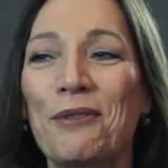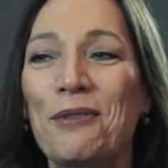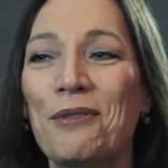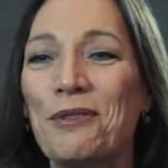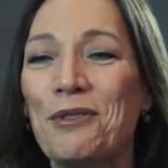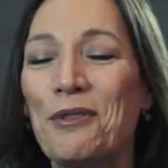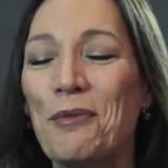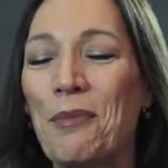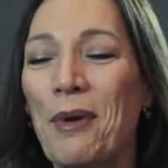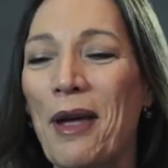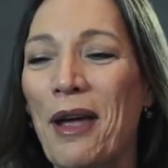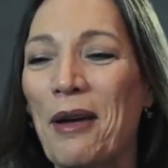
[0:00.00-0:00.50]

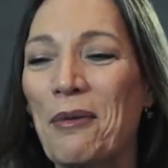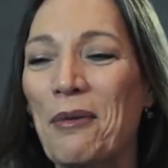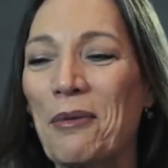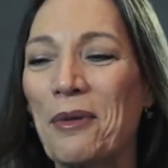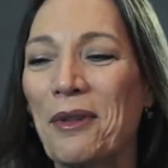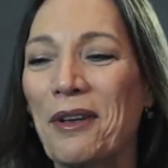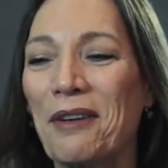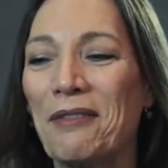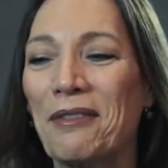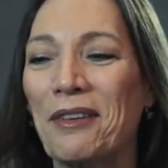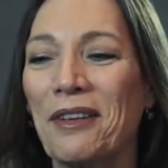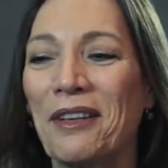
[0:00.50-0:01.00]
shebang with
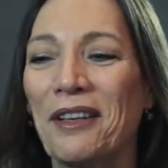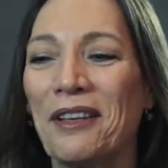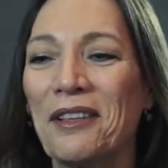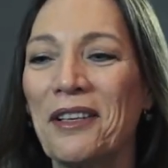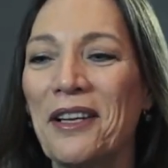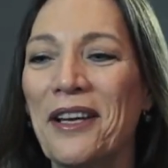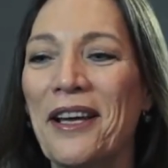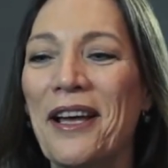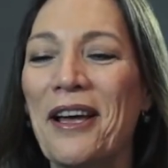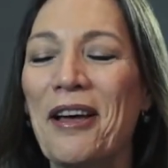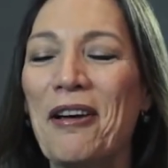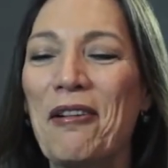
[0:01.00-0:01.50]
everything.
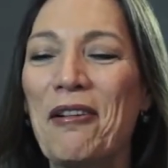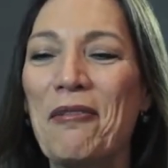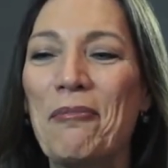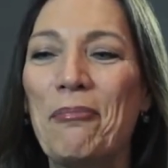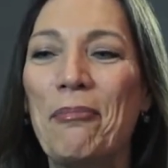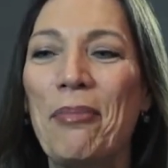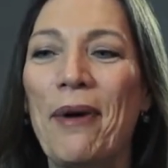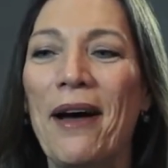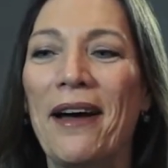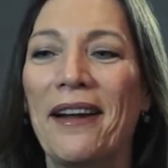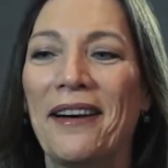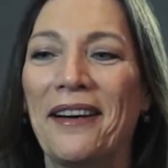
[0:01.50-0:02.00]

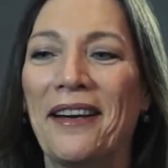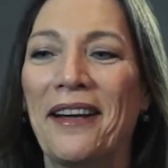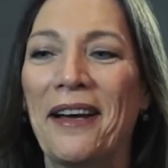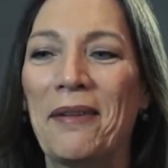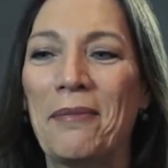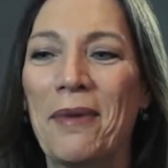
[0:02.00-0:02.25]
But I